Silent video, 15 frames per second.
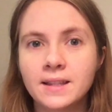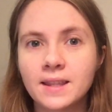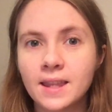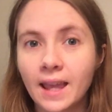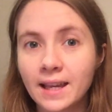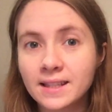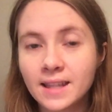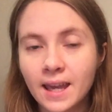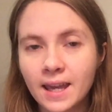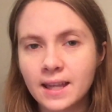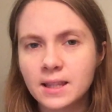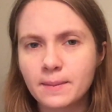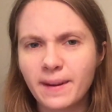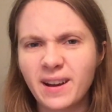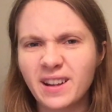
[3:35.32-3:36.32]
the next day,
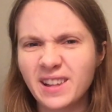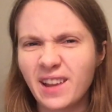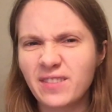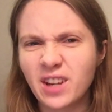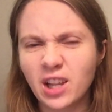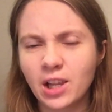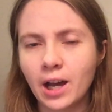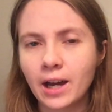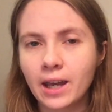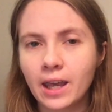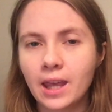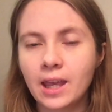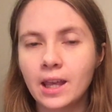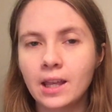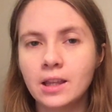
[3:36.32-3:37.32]
it's about 11 o'clock
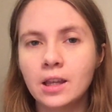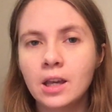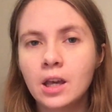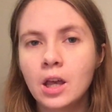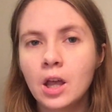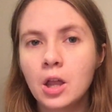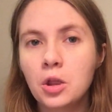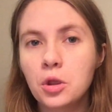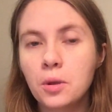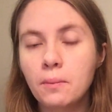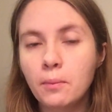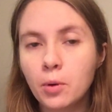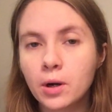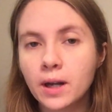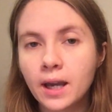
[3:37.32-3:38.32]
in the
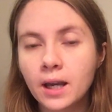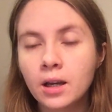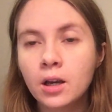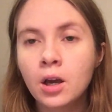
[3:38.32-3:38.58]
morning,